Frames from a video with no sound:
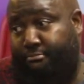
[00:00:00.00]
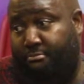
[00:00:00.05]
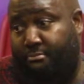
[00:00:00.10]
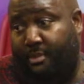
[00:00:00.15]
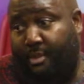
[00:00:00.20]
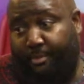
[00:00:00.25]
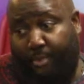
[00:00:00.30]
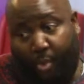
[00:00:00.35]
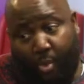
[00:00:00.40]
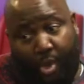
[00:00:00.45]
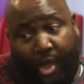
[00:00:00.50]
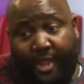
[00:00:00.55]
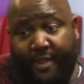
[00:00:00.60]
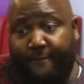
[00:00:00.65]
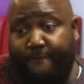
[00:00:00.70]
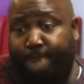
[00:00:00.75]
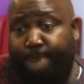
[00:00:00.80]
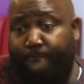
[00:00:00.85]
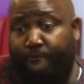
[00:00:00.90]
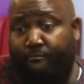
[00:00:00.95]
Number one,
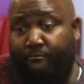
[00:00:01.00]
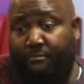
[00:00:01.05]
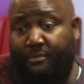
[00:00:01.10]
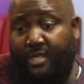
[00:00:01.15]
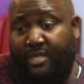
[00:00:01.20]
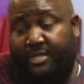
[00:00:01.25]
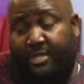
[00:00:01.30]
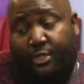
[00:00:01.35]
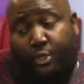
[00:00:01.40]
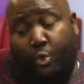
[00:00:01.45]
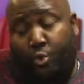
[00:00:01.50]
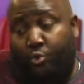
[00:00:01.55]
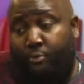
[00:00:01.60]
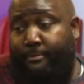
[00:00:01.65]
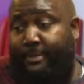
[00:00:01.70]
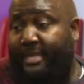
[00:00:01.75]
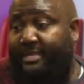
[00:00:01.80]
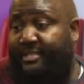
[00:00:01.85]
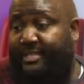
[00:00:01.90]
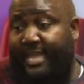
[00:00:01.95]
he says, who
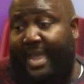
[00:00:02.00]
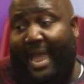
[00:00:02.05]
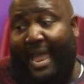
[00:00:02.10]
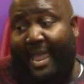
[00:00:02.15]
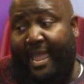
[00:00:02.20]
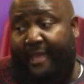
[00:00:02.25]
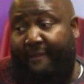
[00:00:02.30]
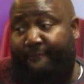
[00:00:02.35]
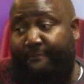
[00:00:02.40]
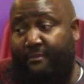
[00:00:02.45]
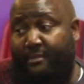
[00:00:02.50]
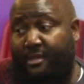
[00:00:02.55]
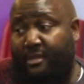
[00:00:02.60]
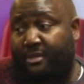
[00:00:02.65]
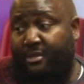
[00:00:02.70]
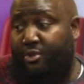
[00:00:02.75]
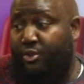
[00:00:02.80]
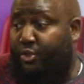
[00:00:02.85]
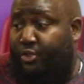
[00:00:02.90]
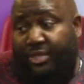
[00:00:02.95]
do men say I am?
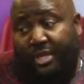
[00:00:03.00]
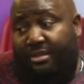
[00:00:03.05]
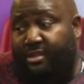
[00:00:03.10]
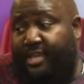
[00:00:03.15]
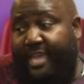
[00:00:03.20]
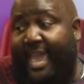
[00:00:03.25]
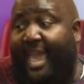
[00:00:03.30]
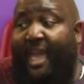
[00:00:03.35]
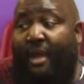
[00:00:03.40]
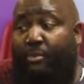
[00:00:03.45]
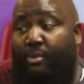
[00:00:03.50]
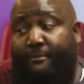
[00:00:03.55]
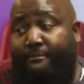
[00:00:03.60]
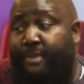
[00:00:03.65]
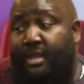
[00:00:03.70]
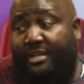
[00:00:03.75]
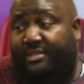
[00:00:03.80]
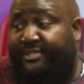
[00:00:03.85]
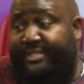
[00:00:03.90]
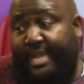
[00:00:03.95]
You shouldn't care what
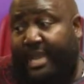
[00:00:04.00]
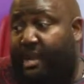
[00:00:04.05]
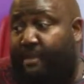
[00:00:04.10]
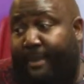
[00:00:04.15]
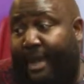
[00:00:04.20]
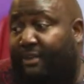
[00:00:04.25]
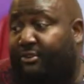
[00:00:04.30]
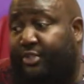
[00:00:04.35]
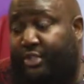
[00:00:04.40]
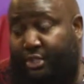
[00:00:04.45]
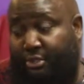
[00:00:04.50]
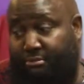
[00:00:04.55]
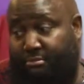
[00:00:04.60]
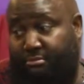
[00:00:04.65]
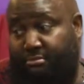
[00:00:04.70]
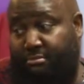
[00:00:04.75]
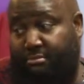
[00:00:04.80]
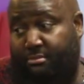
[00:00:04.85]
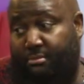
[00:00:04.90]
men are saying about you.